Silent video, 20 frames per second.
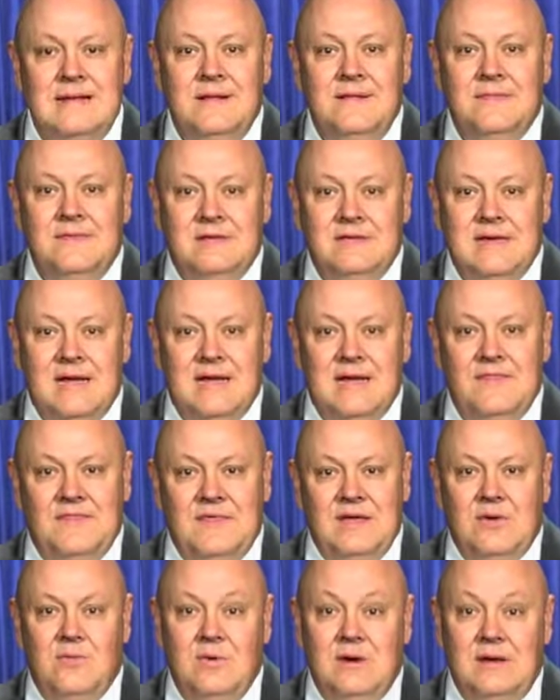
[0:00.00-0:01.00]
The second
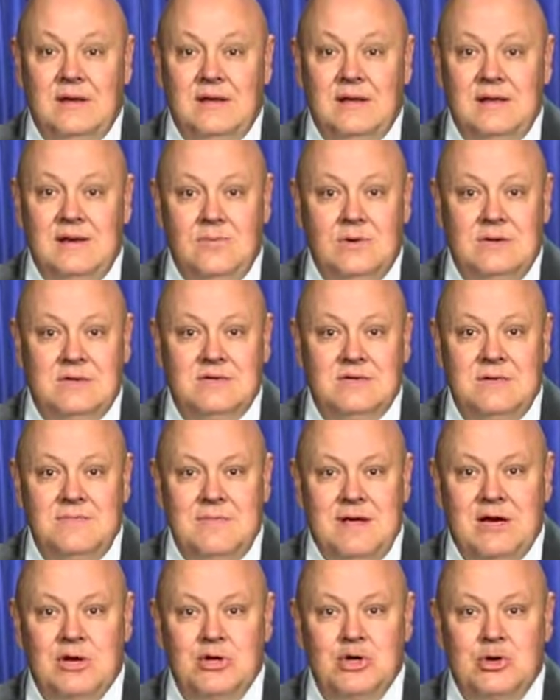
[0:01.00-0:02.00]
thing we did was to
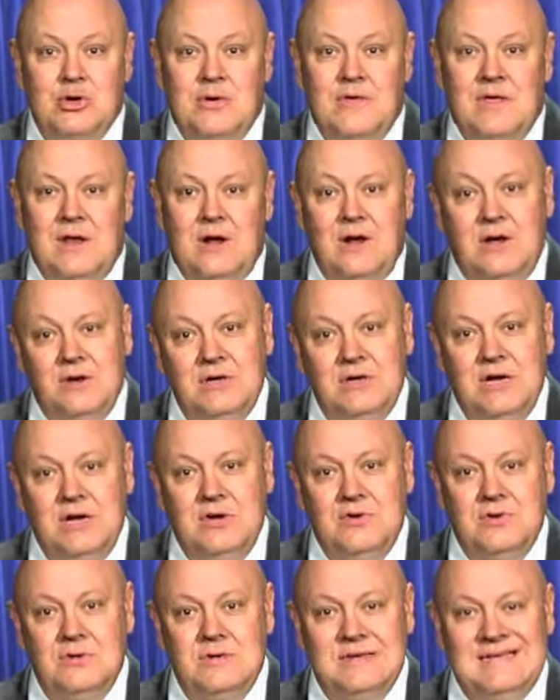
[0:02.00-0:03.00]
make sure that all
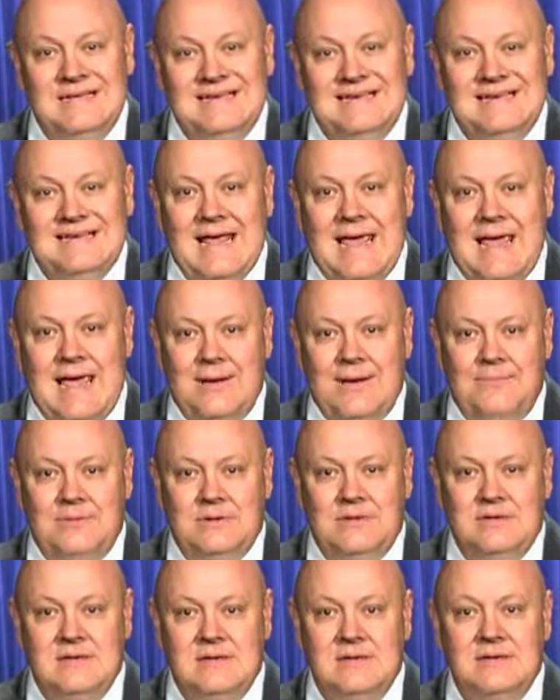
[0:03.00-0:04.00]
teachers at these
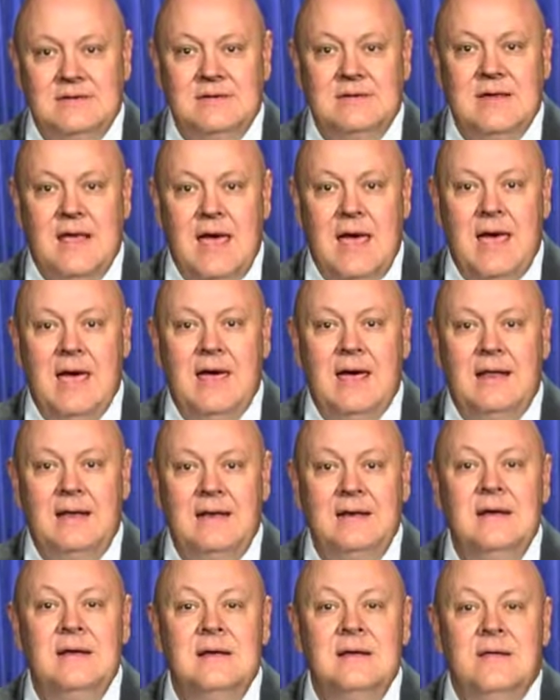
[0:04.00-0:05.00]
campuses
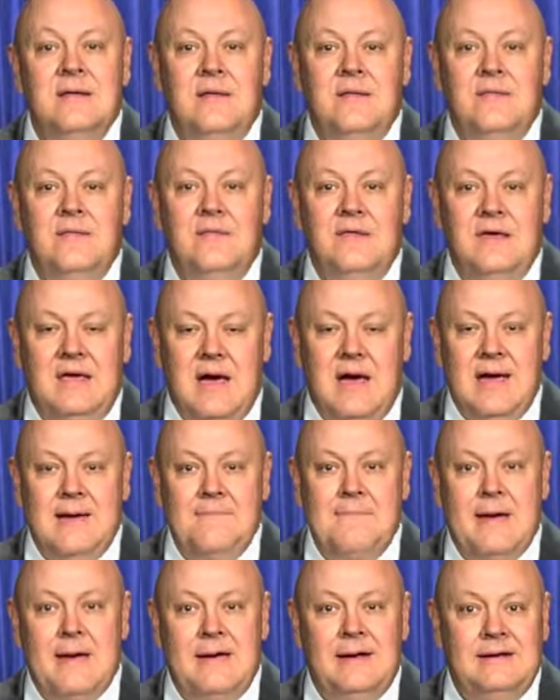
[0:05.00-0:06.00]
had the
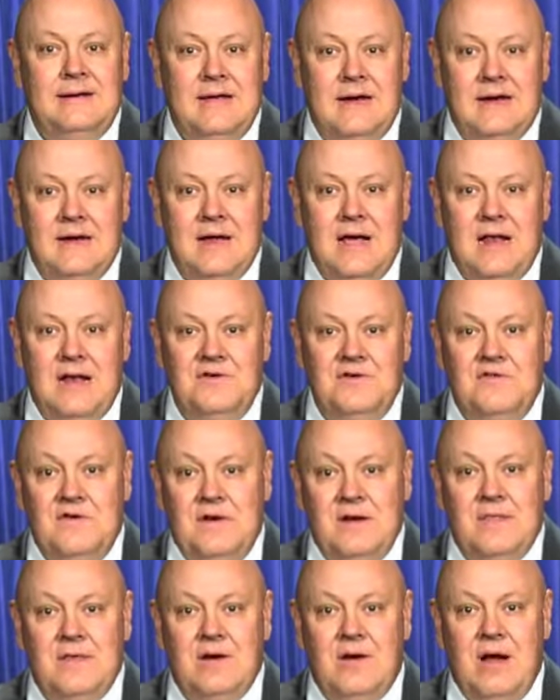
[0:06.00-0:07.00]
iPad
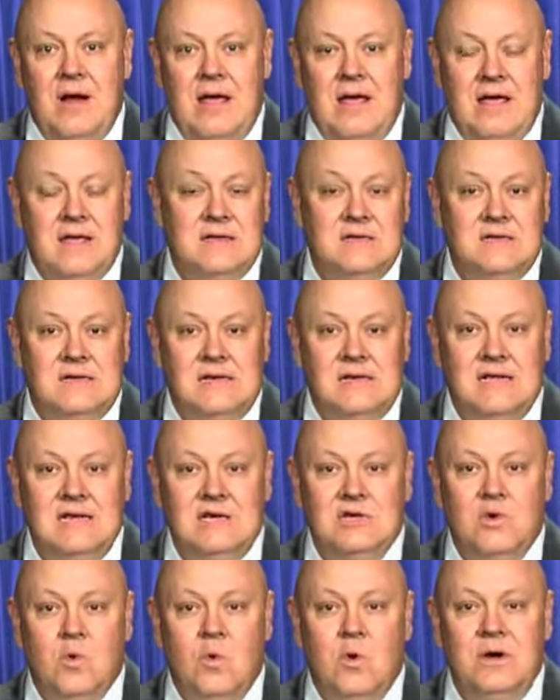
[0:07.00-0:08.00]
technology in their hands at
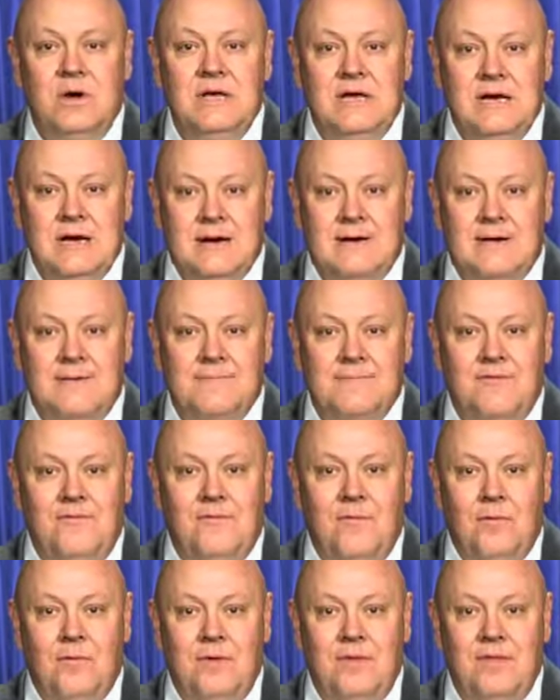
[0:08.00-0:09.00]
least 1 year
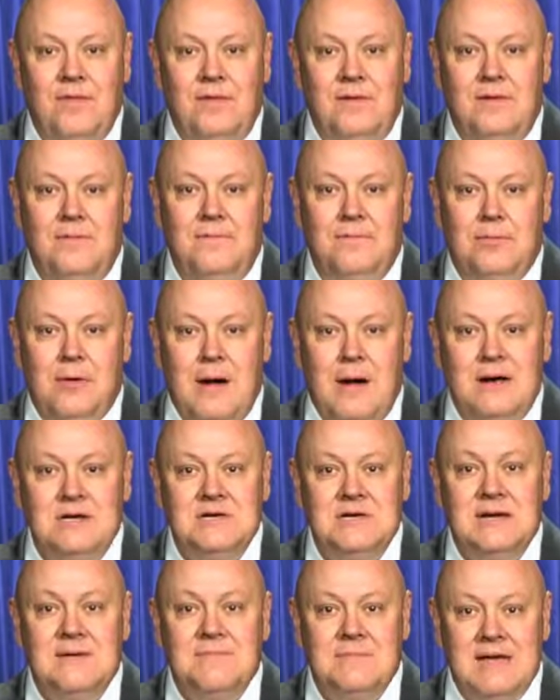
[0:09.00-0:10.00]
before the
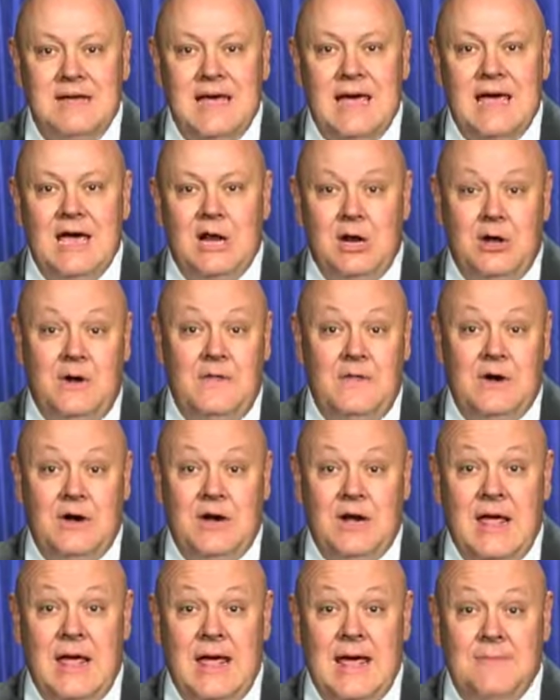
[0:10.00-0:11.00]
project began on their
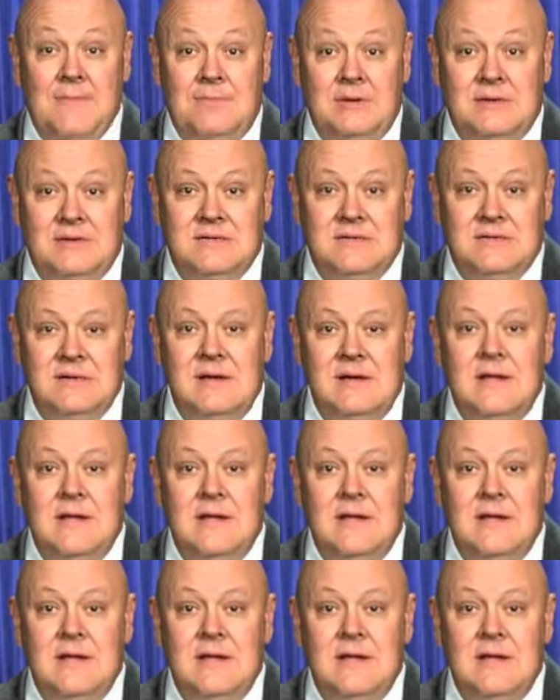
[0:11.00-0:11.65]
campus.